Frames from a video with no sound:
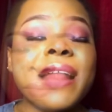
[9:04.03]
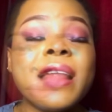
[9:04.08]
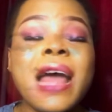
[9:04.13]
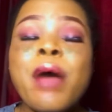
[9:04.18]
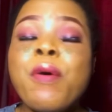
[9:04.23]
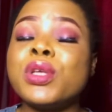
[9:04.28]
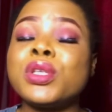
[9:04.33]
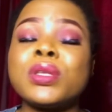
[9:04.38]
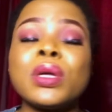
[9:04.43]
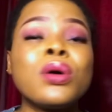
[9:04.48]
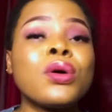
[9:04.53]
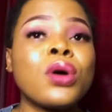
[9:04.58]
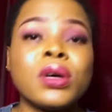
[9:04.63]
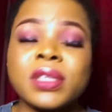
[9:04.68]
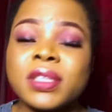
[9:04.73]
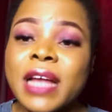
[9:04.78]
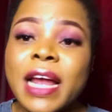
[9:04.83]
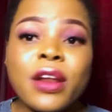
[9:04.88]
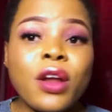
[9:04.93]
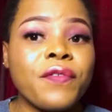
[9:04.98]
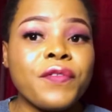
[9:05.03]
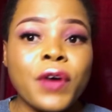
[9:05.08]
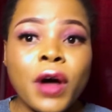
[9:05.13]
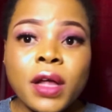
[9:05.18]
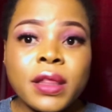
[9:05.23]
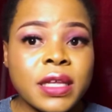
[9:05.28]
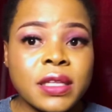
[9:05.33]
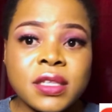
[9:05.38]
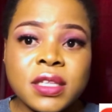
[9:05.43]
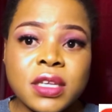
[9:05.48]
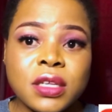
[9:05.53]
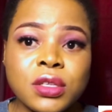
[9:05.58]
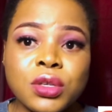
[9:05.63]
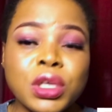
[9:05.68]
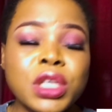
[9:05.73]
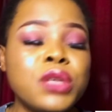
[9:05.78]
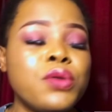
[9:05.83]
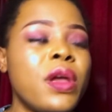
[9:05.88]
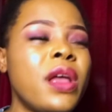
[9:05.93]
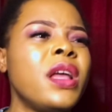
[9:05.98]
was so concerned of all these things. So
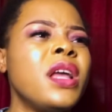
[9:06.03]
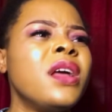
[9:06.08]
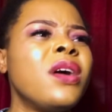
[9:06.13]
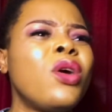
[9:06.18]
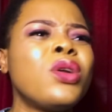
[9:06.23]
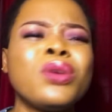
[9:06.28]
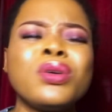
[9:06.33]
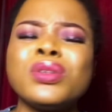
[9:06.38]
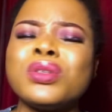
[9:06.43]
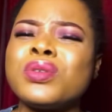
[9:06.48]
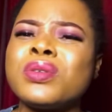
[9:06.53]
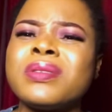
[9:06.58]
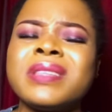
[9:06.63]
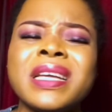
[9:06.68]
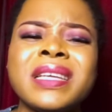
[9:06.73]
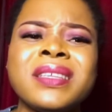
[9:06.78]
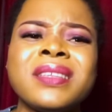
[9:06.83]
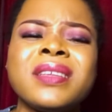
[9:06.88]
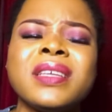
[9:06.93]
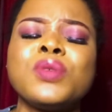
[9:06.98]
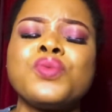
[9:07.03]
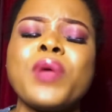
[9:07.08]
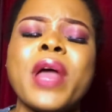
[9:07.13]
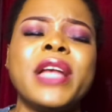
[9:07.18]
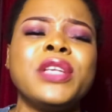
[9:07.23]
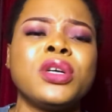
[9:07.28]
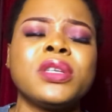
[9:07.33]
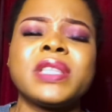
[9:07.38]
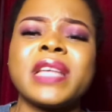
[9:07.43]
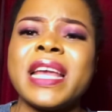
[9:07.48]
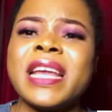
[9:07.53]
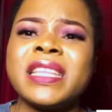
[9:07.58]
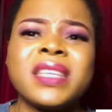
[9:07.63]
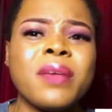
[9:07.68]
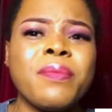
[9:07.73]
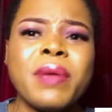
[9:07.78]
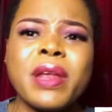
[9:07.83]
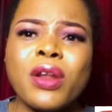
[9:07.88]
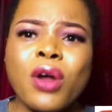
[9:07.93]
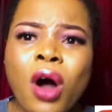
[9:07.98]
these things were just eating
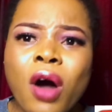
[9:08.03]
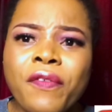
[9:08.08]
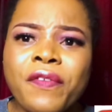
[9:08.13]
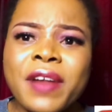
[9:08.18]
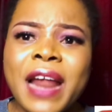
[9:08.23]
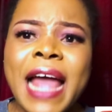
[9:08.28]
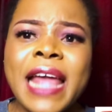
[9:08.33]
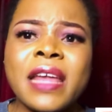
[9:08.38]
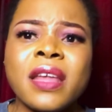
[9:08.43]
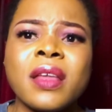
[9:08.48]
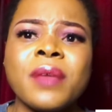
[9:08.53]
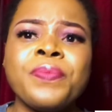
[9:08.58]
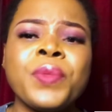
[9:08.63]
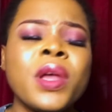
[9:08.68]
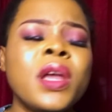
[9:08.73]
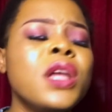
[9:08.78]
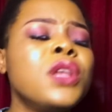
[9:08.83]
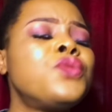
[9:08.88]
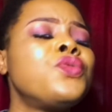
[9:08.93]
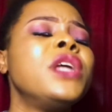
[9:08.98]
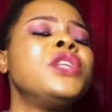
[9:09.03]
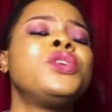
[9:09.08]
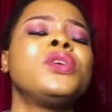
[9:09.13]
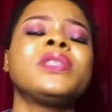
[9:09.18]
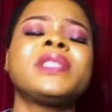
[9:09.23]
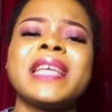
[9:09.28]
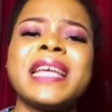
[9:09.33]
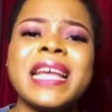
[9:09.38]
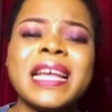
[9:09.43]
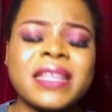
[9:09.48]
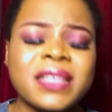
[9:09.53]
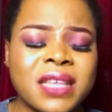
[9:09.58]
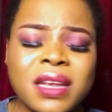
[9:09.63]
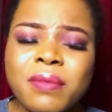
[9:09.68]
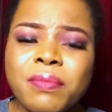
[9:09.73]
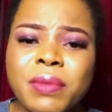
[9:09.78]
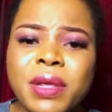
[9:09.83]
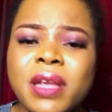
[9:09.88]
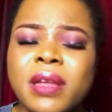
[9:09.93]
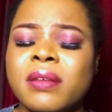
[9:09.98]
me off. Like, it were just eating
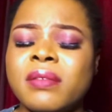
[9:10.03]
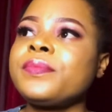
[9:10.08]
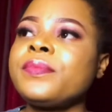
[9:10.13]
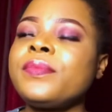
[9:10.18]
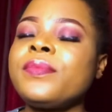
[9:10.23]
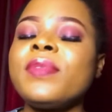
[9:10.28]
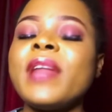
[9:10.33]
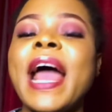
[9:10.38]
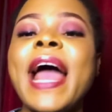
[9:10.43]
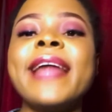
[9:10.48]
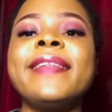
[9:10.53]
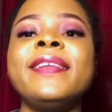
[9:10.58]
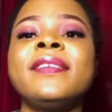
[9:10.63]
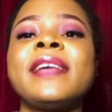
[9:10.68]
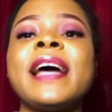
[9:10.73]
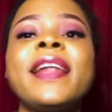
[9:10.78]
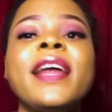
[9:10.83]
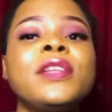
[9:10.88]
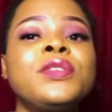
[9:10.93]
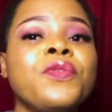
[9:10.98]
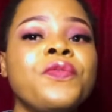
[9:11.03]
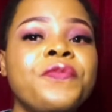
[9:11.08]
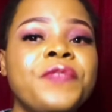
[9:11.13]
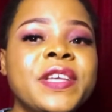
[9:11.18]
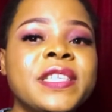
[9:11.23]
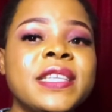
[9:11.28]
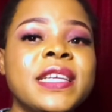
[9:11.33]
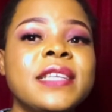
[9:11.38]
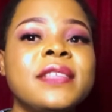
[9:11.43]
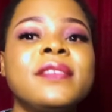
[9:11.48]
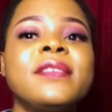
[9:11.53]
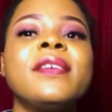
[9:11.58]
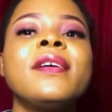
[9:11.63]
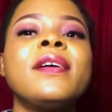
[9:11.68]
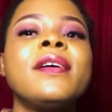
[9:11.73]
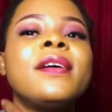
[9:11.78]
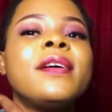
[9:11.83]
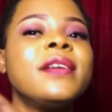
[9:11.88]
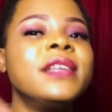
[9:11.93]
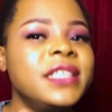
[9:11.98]
me. I decided to visit
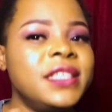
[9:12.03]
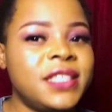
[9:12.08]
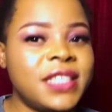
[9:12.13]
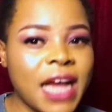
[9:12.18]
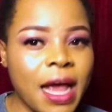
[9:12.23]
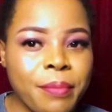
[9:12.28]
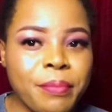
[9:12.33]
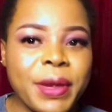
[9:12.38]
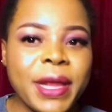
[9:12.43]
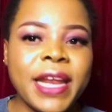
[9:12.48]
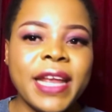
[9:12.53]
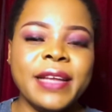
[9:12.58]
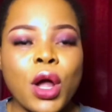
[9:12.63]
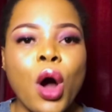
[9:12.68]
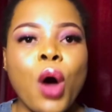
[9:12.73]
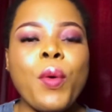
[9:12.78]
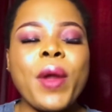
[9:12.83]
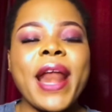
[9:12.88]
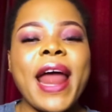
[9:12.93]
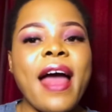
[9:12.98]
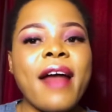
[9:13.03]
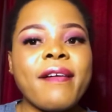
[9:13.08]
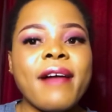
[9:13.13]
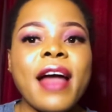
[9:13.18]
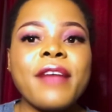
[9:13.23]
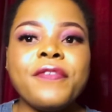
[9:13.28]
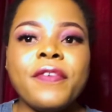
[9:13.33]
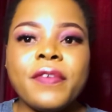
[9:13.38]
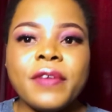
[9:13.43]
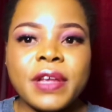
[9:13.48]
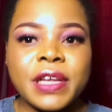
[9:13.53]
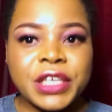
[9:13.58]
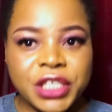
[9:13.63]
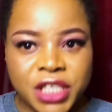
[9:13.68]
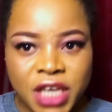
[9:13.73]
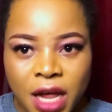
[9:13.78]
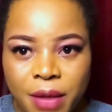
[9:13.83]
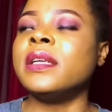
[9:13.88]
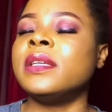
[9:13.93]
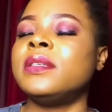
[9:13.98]
Germany. Or when I arrived in Germany,